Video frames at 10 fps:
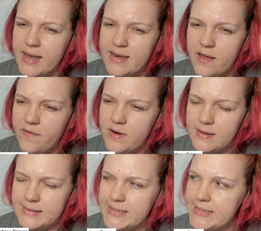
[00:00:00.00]

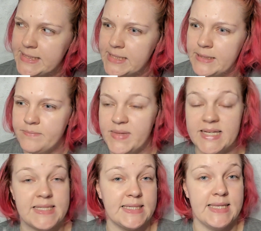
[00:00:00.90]
definitely
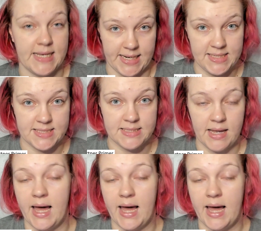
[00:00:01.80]
it's nice.